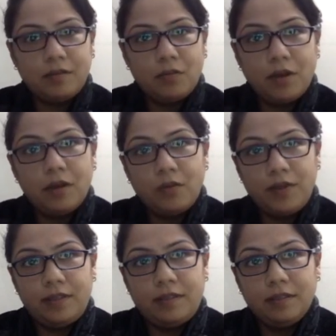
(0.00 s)
work
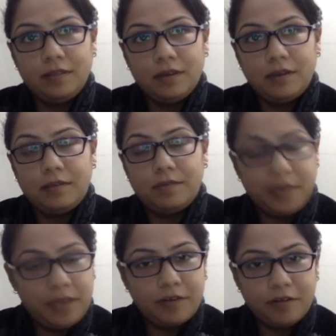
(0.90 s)
with the
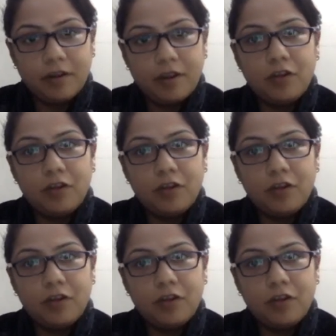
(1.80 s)
player.